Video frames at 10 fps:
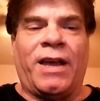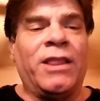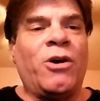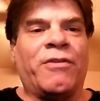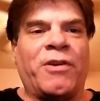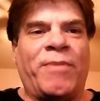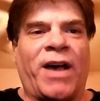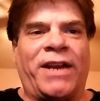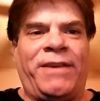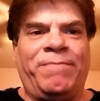Hello,
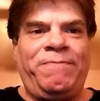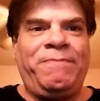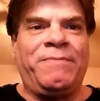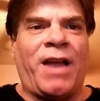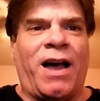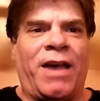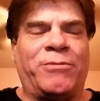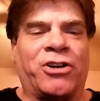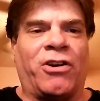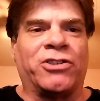everybody. I'm
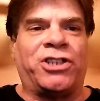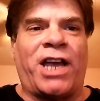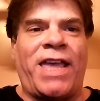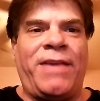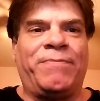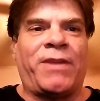Charles J.,